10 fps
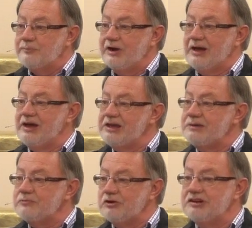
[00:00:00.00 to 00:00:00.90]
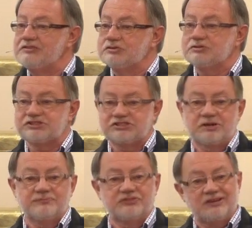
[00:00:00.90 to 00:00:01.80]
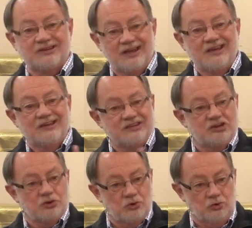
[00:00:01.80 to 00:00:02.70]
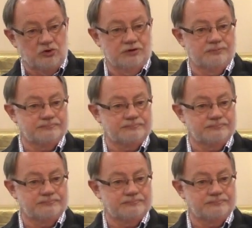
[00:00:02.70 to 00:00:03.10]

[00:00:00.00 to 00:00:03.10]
but I am going to do something new.